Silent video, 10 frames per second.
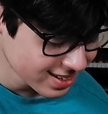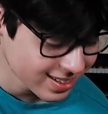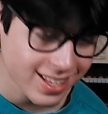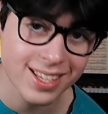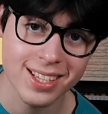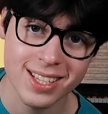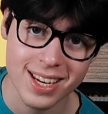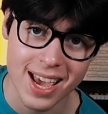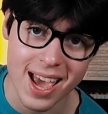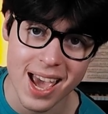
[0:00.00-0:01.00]
this is
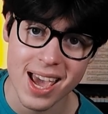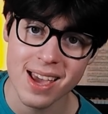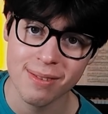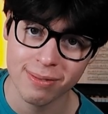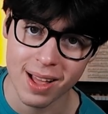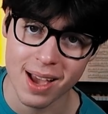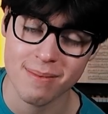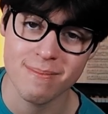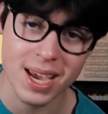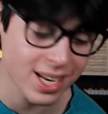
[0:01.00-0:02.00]
an A flat
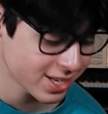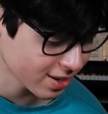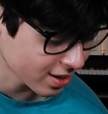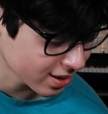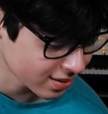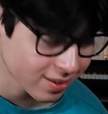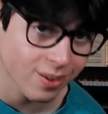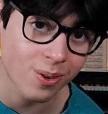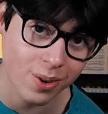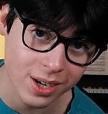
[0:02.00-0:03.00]
major
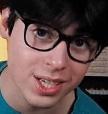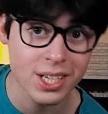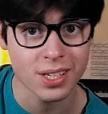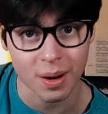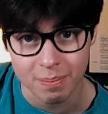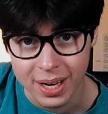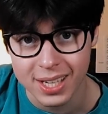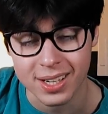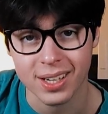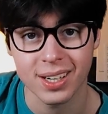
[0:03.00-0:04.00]
or a G sharp
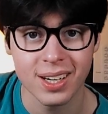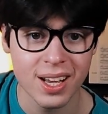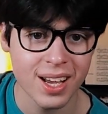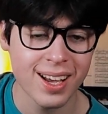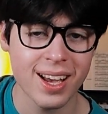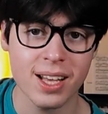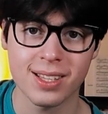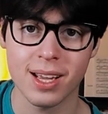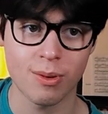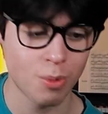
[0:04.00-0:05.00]
major. It's
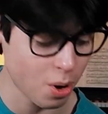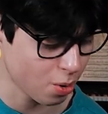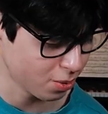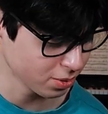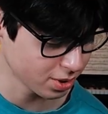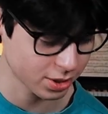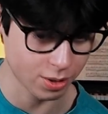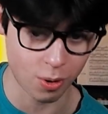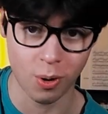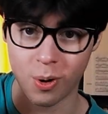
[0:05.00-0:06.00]
like, whoa, there's
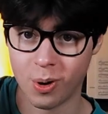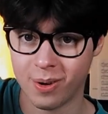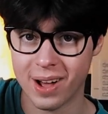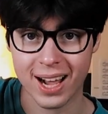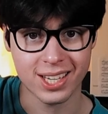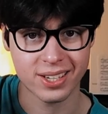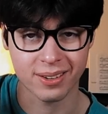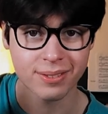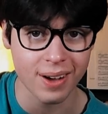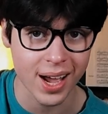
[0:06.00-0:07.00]
a whole
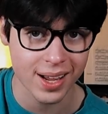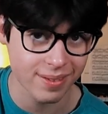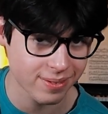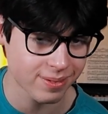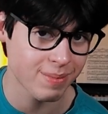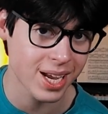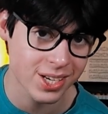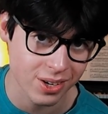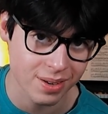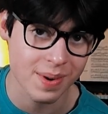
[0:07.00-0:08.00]
extra 5
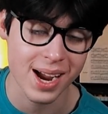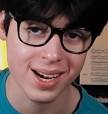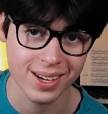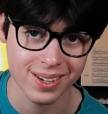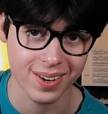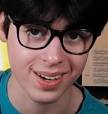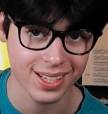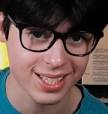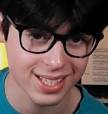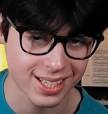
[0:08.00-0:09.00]
major and minor
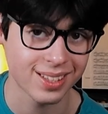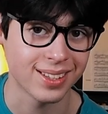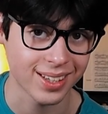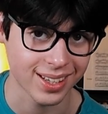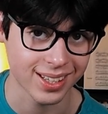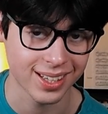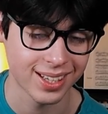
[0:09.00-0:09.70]
chords to learn.